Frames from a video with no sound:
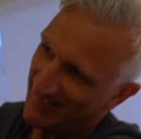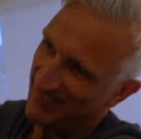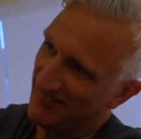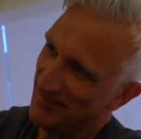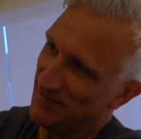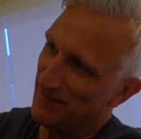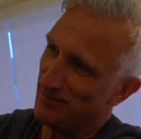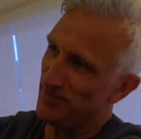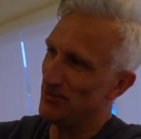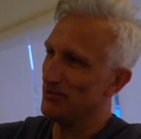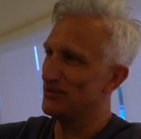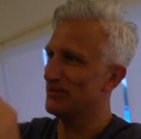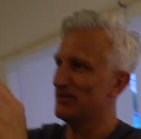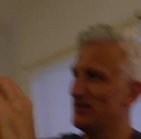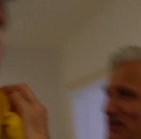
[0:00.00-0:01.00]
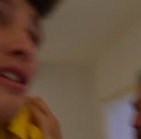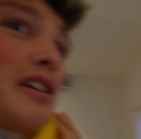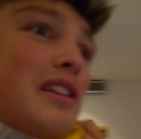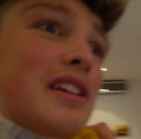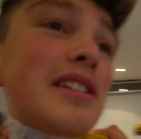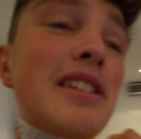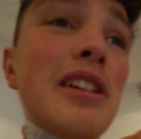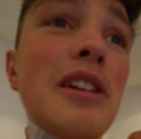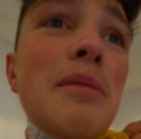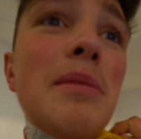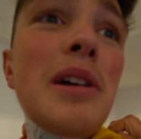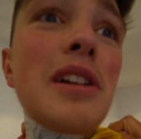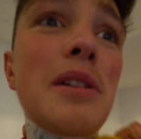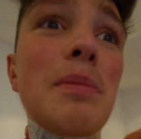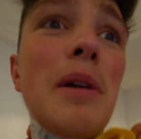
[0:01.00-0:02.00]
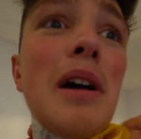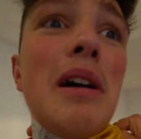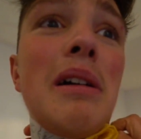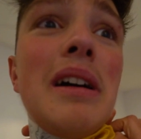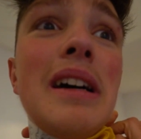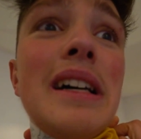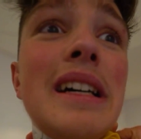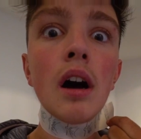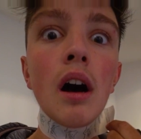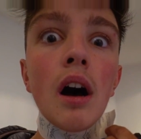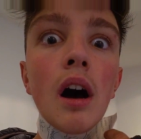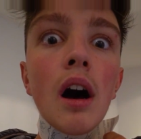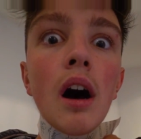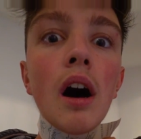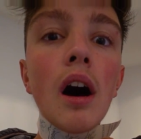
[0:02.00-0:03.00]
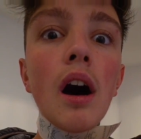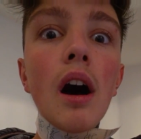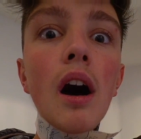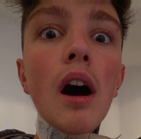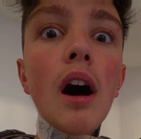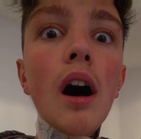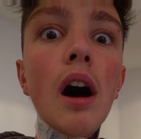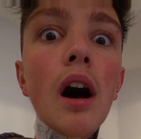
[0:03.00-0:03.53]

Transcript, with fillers: Seriously? I feel like you're enjoying this too much, bro. Oh.